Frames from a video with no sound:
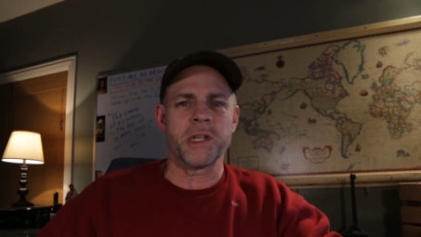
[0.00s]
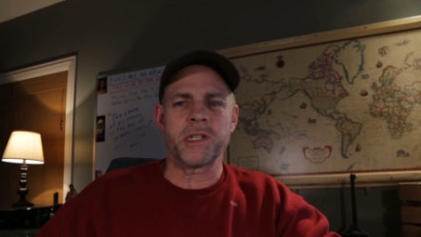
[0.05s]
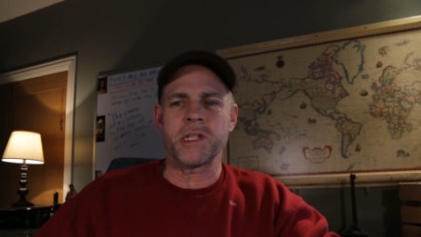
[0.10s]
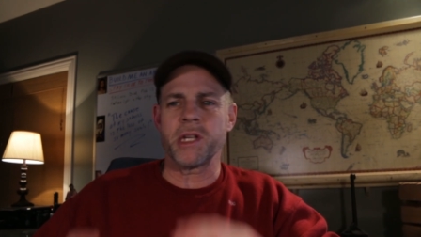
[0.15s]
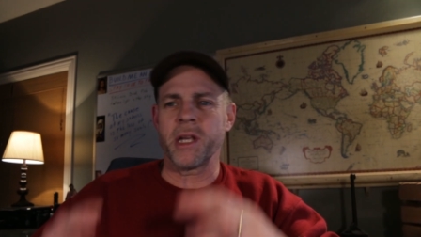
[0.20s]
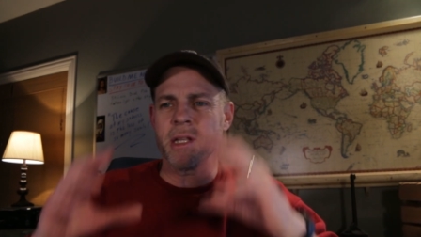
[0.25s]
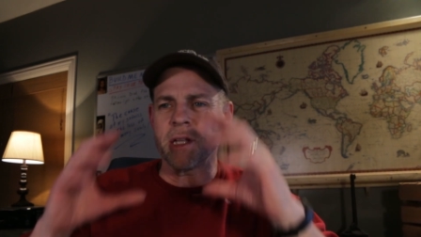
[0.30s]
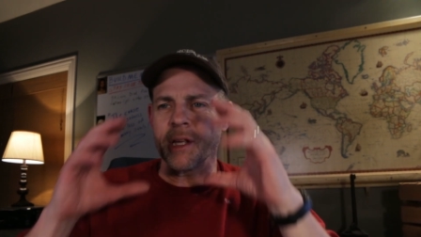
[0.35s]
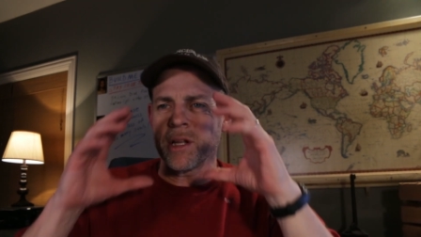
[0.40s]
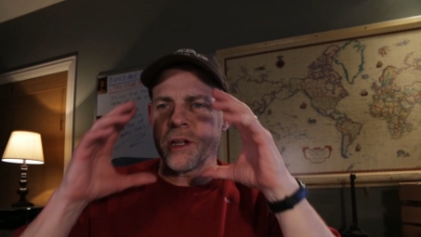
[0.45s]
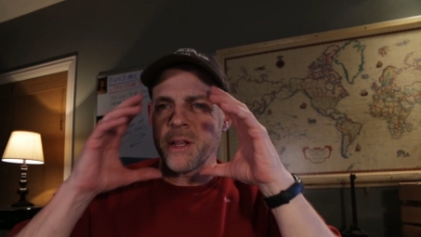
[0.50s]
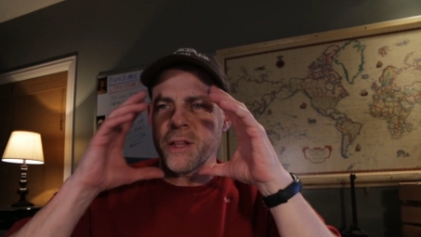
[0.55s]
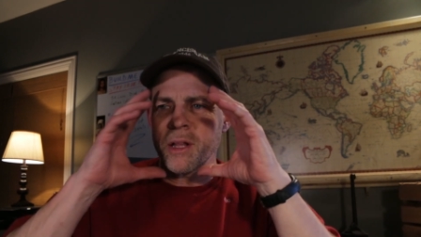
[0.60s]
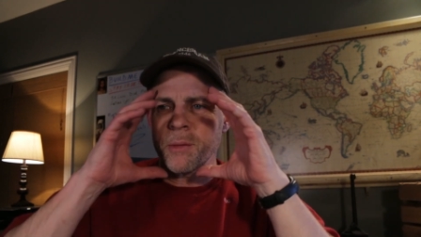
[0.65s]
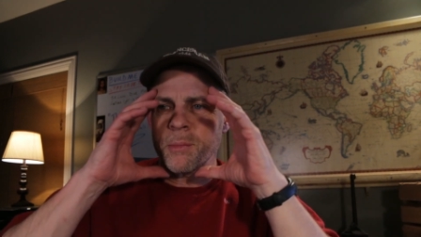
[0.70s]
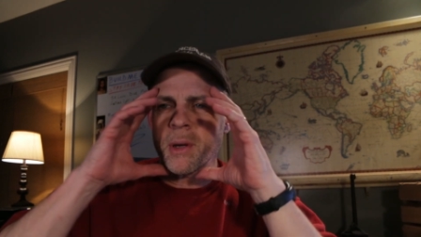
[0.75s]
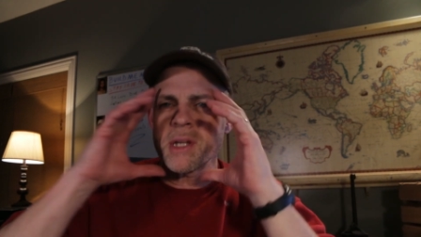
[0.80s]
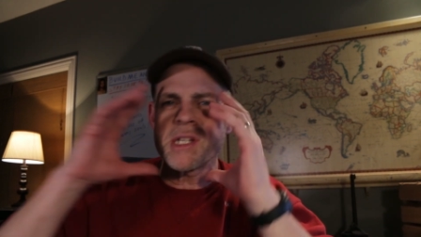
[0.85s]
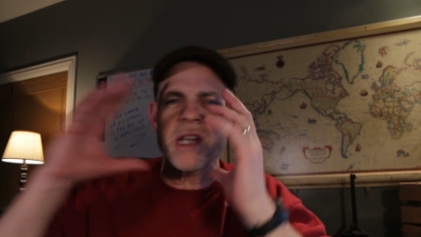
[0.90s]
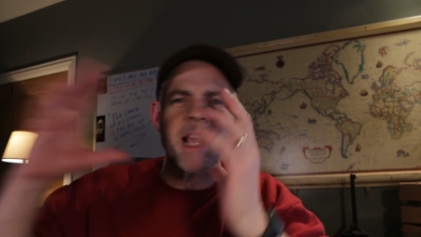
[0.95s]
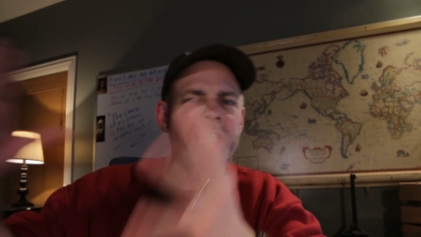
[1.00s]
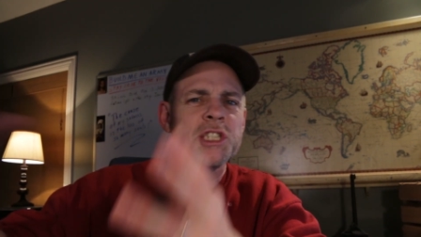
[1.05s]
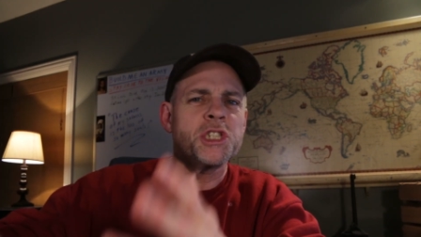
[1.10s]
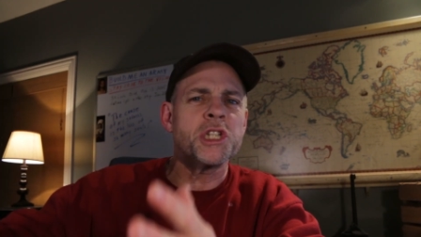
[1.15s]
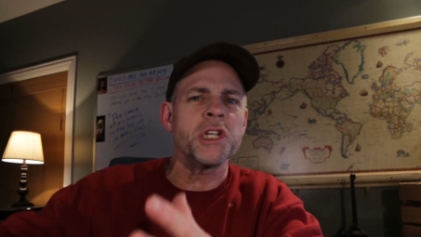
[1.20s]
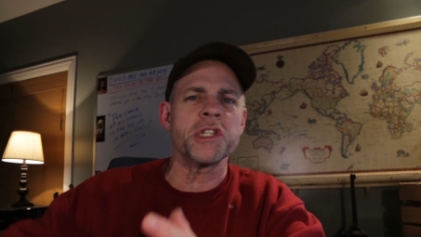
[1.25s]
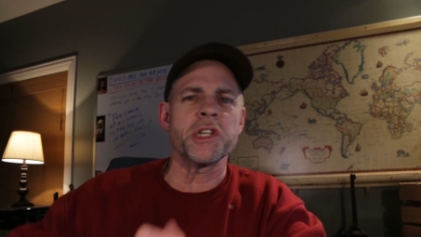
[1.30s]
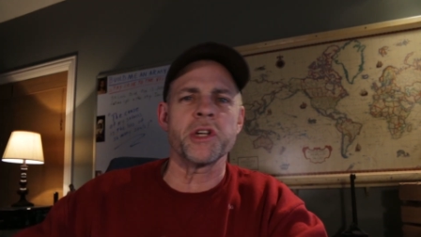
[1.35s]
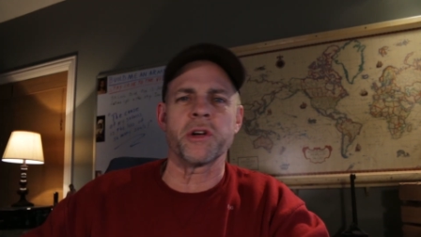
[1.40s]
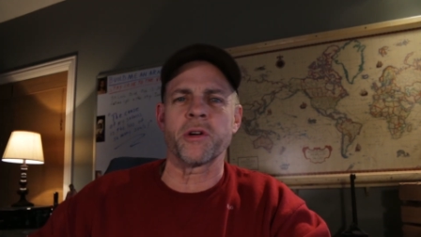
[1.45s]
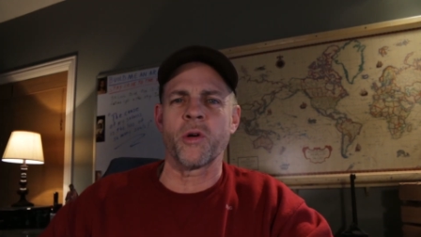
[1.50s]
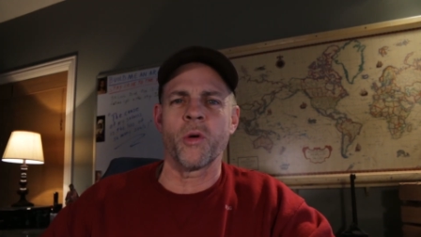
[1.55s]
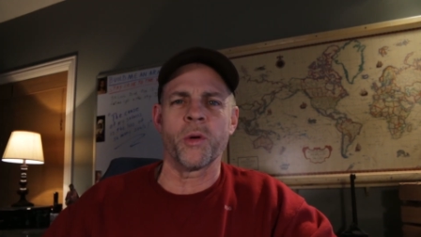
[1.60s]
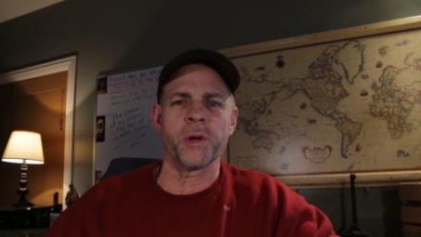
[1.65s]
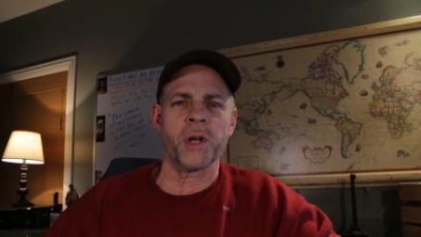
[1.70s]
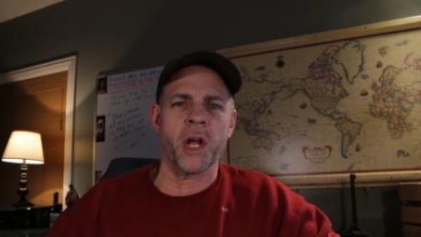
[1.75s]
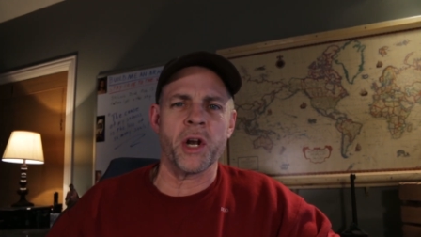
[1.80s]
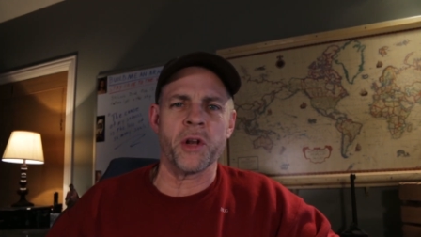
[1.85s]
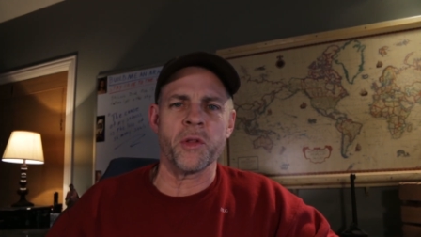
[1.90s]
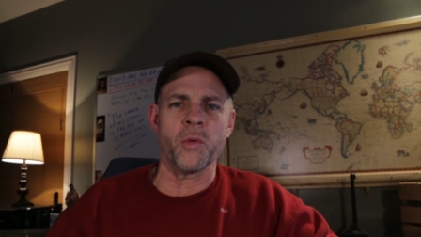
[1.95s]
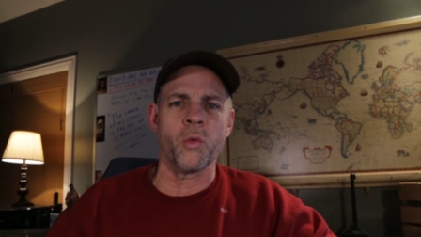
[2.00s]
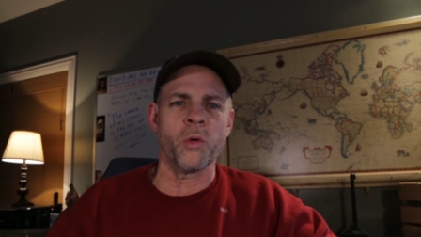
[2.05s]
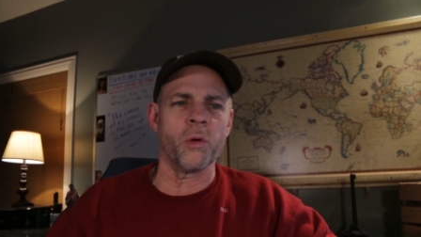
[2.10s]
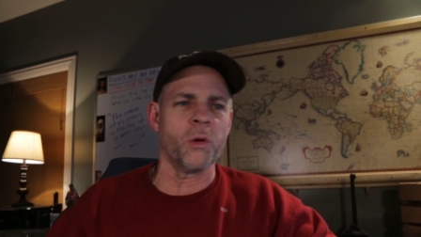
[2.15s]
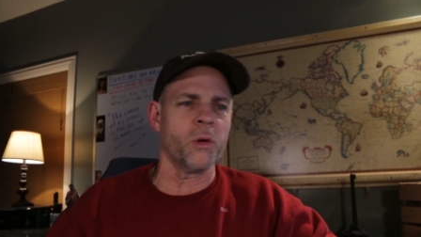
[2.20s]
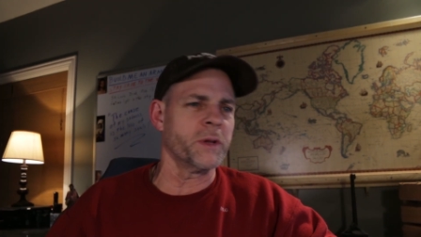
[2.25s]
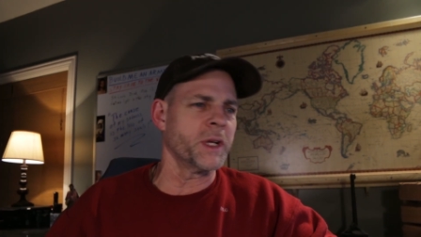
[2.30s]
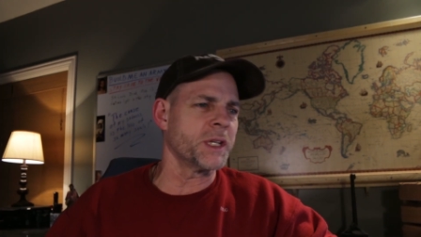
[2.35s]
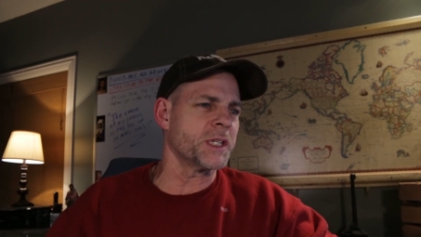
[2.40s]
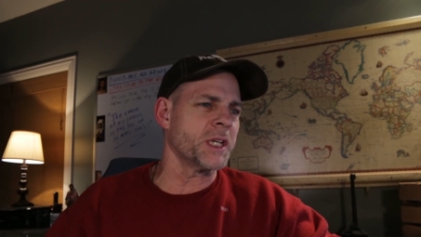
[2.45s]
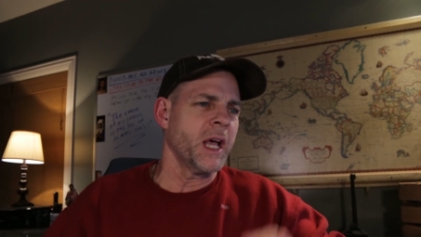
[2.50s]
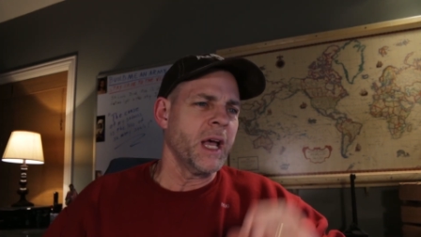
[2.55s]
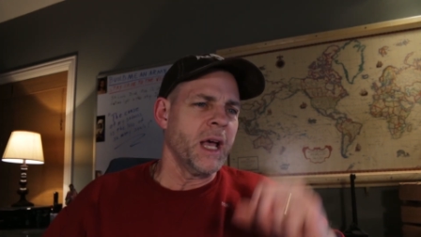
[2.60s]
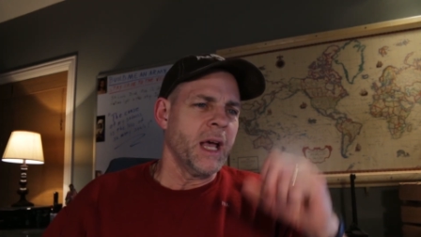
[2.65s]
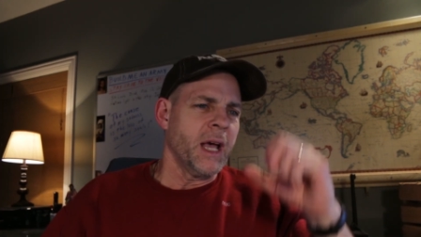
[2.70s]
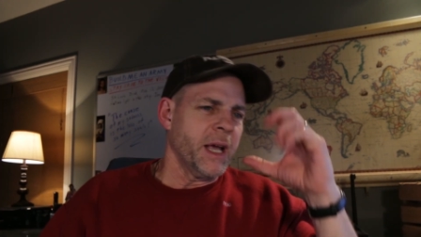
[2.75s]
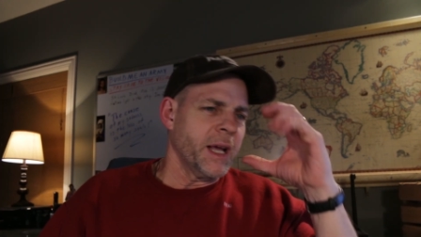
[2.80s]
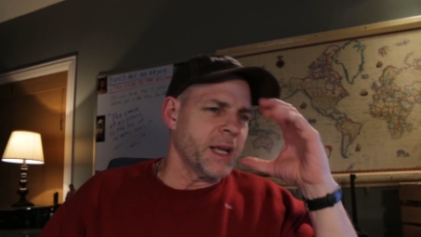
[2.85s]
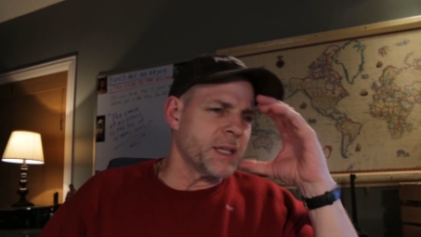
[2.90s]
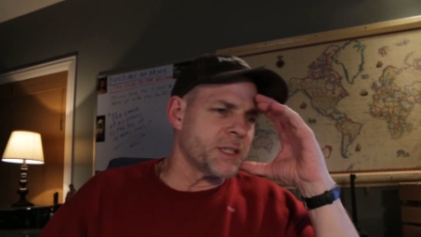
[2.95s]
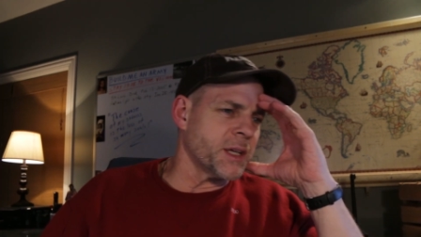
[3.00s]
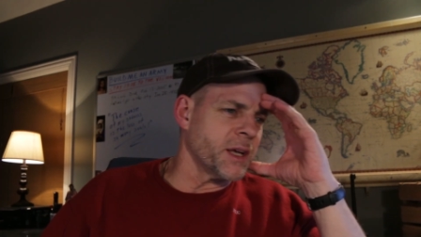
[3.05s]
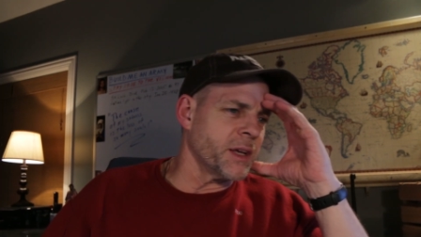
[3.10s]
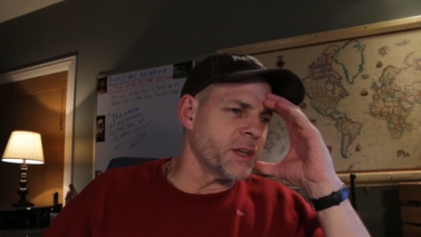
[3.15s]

it's it, it, the possessions that are going on in the world. It's, it's